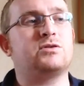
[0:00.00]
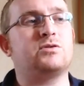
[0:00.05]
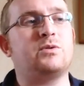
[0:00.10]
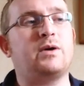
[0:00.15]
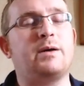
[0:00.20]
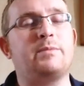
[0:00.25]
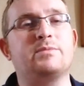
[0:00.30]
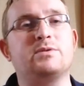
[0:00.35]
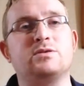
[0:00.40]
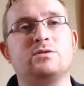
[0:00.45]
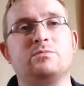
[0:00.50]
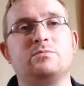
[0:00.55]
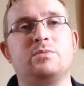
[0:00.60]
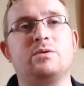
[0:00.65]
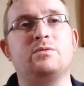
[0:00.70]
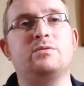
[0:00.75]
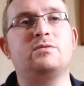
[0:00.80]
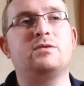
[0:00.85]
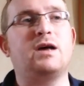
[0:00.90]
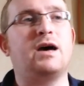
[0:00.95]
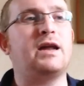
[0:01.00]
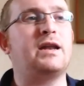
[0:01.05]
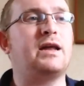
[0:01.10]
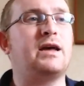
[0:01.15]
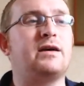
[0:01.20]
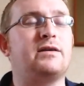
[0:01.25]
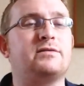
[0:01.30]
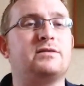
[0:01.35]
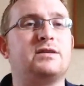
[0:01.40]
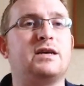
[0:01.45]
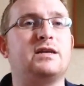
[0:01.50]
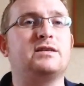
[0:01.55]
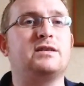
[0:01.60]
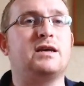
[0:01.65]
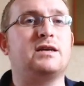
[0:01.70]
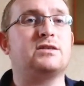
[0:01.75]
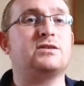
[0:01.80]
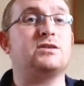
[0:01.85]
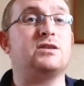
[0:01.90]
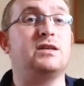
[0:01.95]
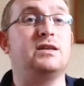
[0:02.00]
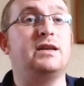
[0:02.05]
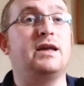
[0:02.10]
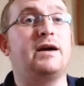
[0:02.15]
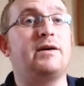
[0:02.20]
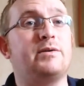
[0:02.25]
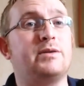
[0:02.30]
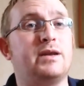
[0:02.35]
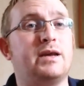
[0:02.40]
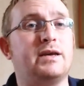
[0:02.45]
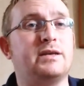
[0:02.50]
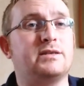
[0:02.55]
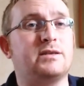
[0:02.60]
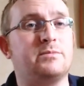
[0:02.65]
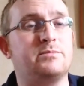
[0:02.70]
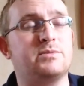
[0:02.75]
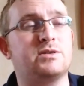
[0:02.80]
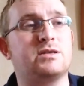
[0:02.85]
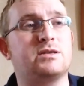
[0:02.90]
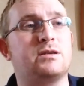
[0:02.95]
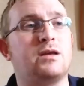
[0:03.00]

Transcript: Amazon, but 9 out of 10 actually nowadays I'm